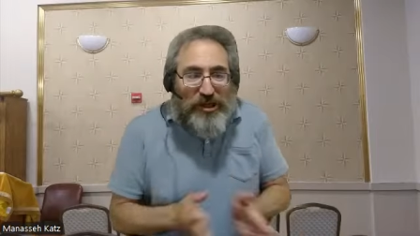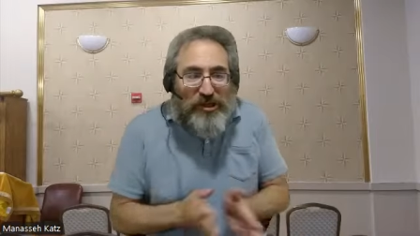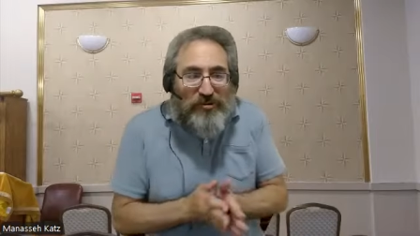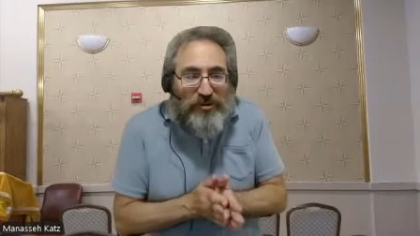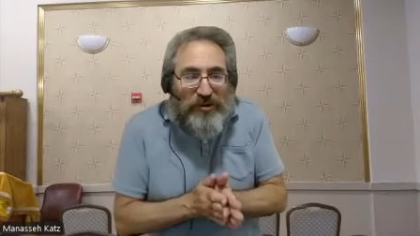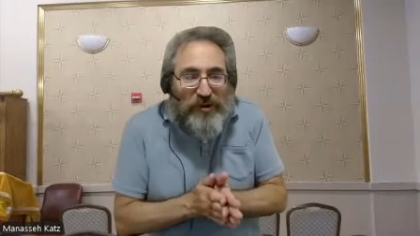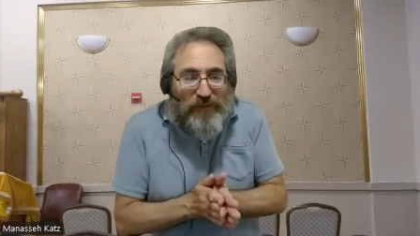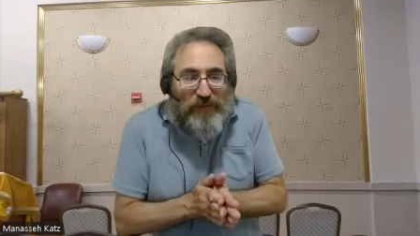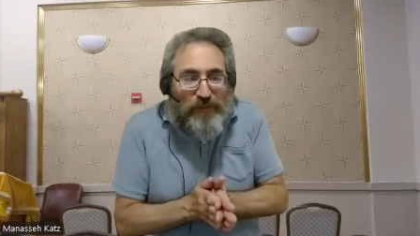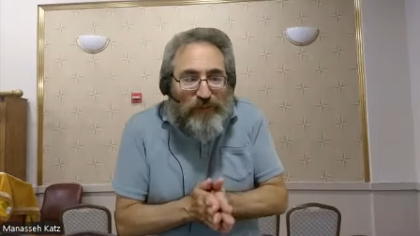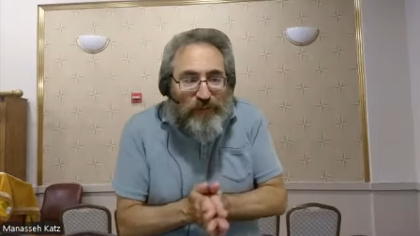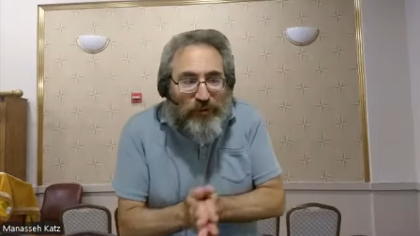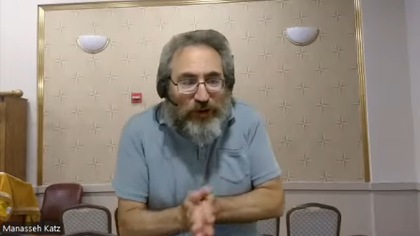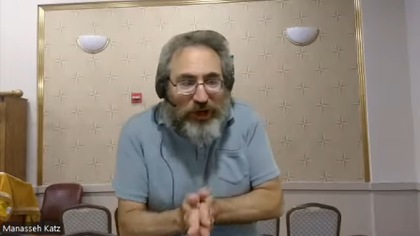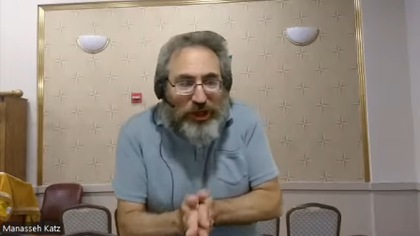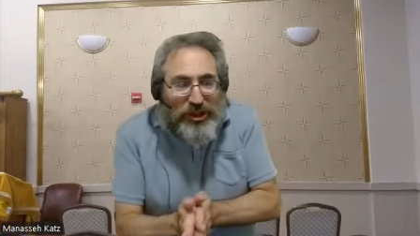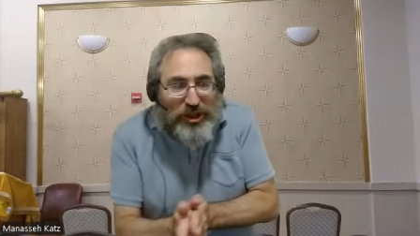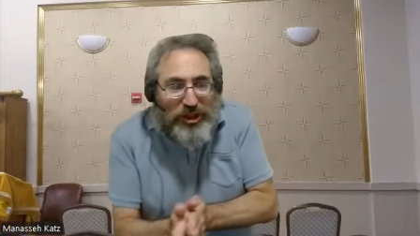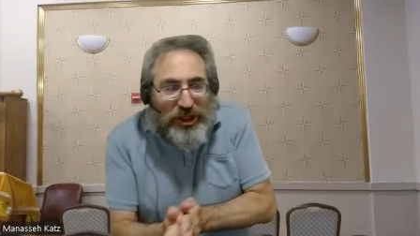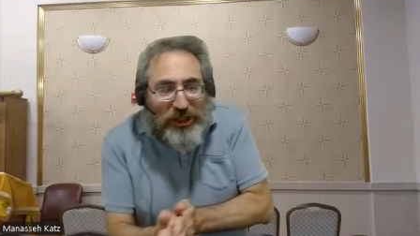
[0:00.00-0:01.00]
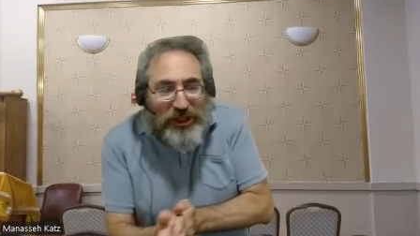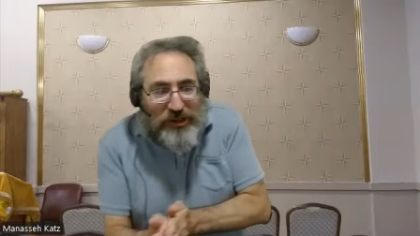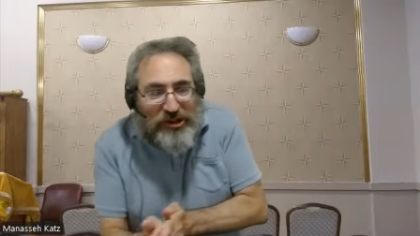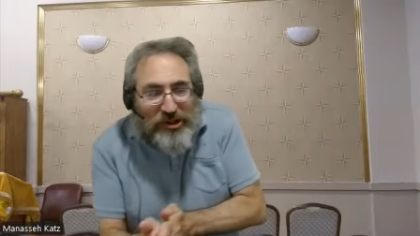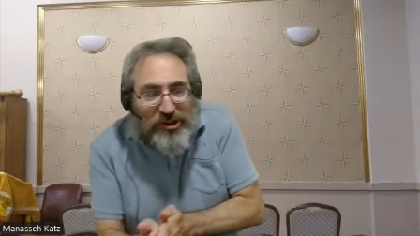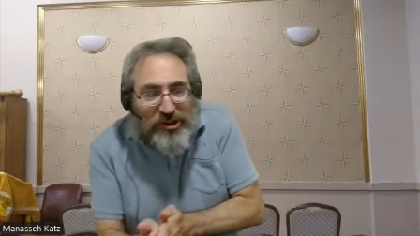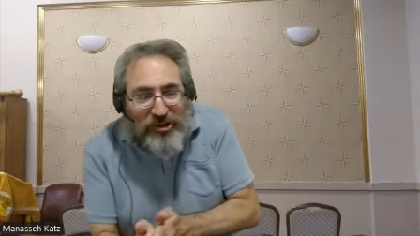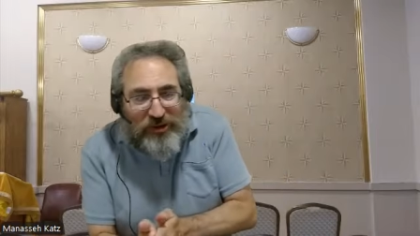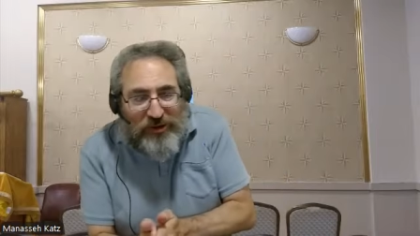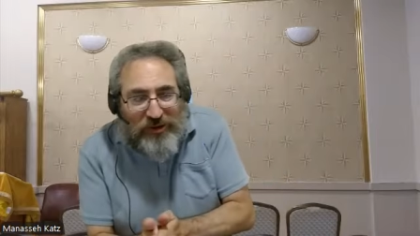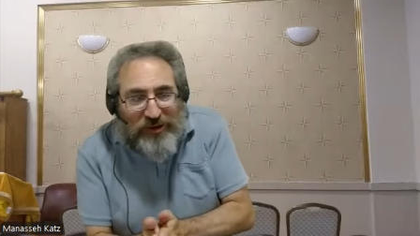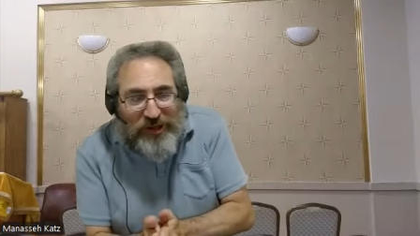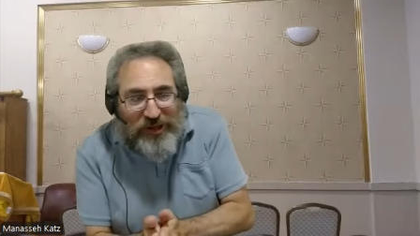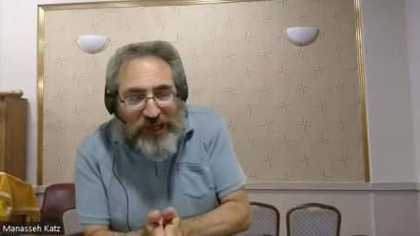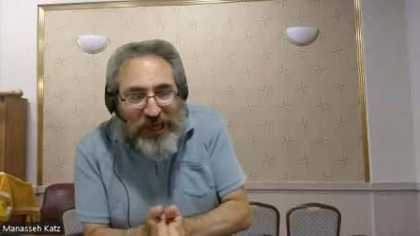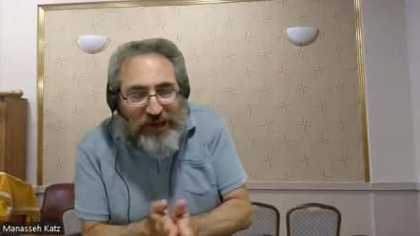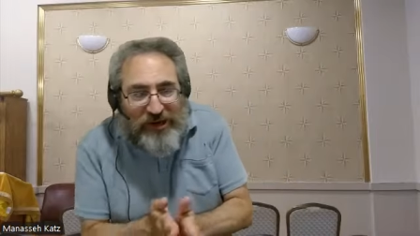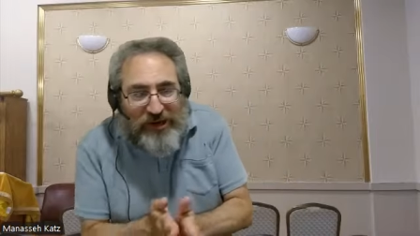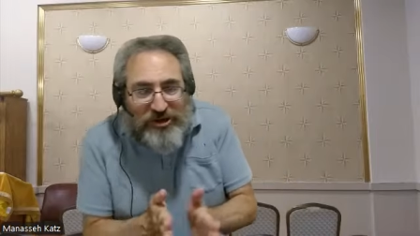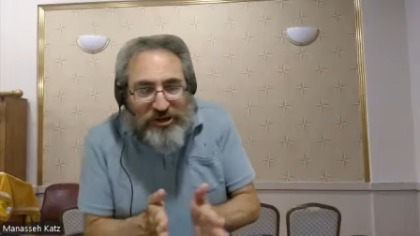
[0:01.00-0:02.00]
using friction to turn
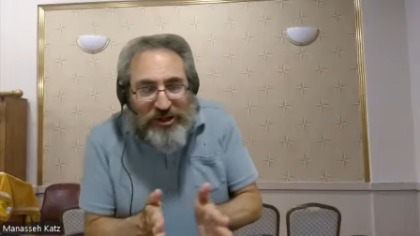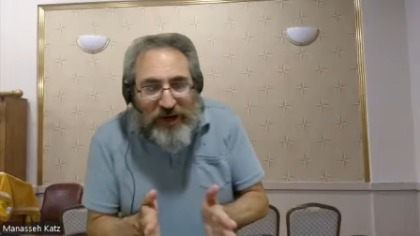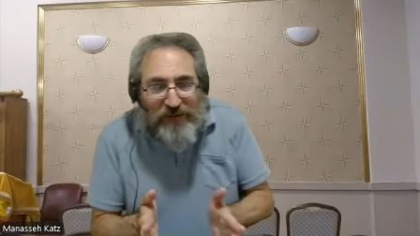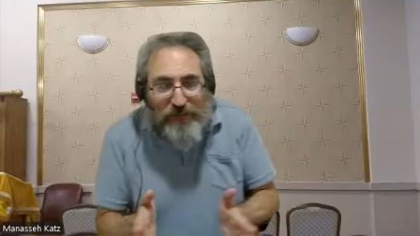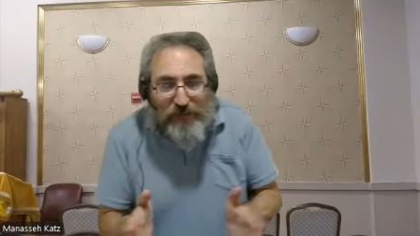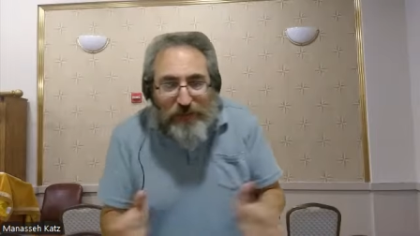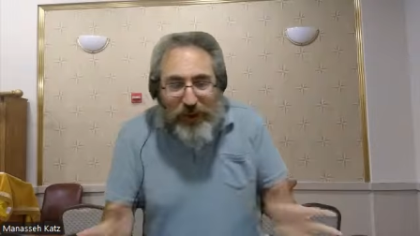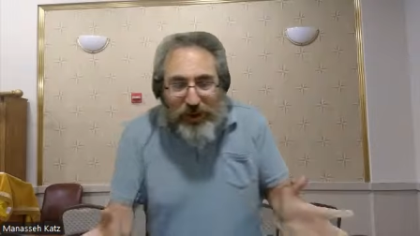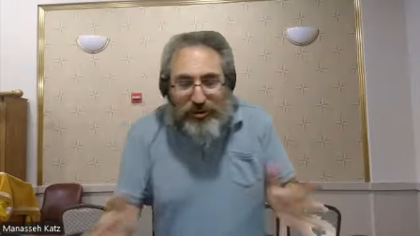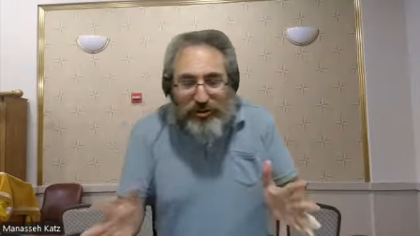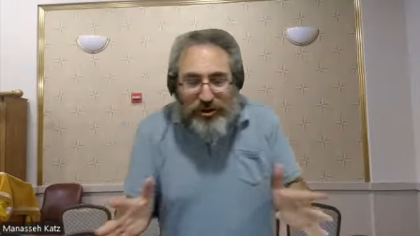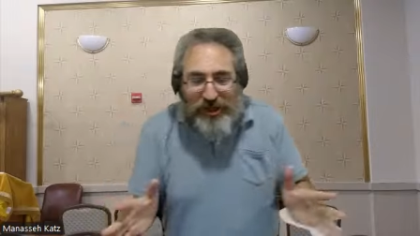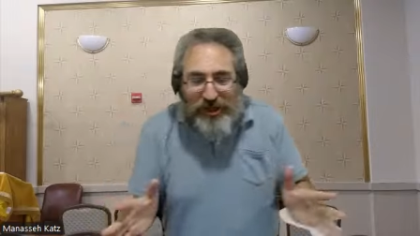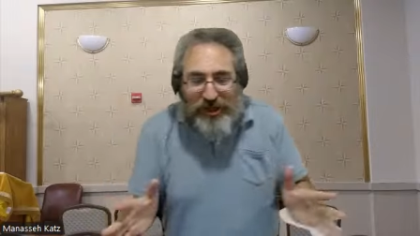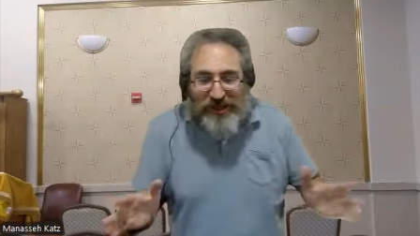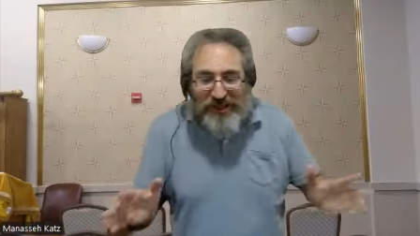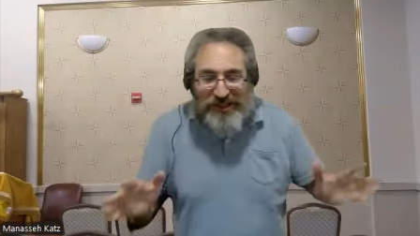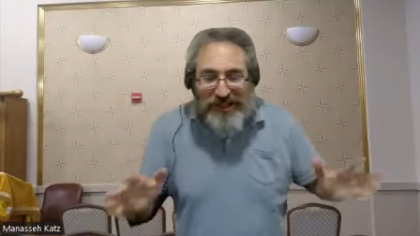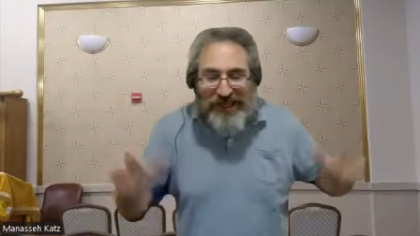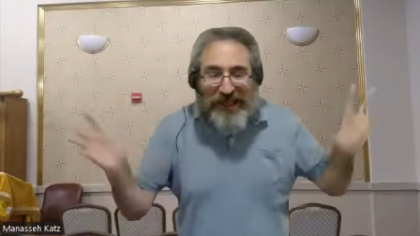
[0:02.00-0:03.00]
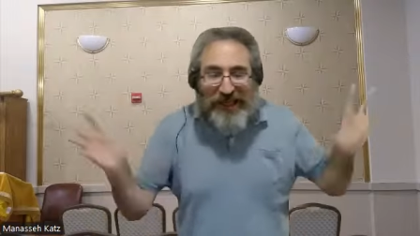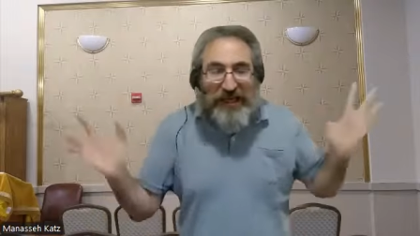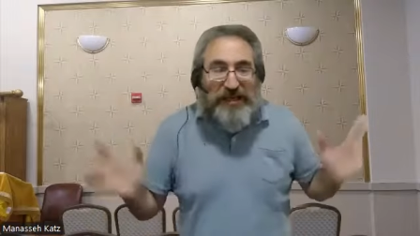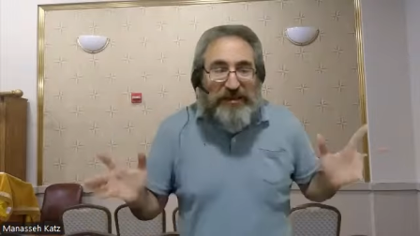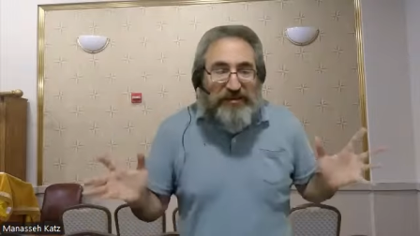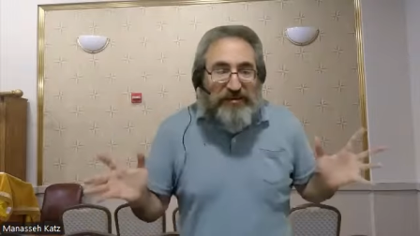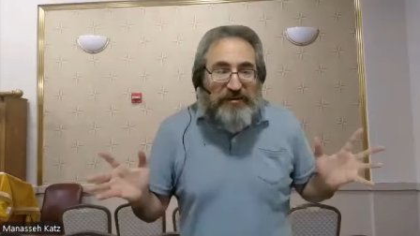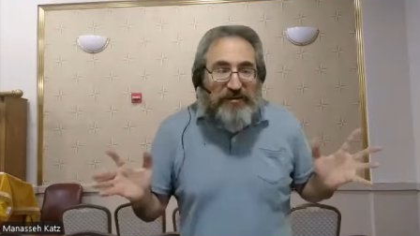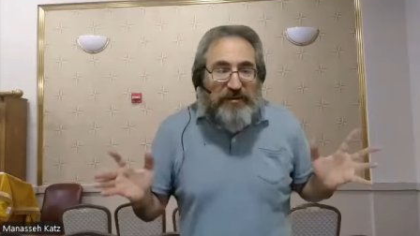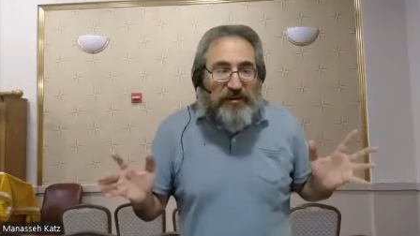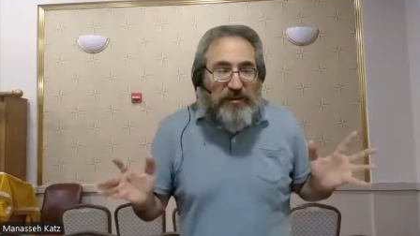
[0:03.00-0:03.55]
the energy of motion into heat.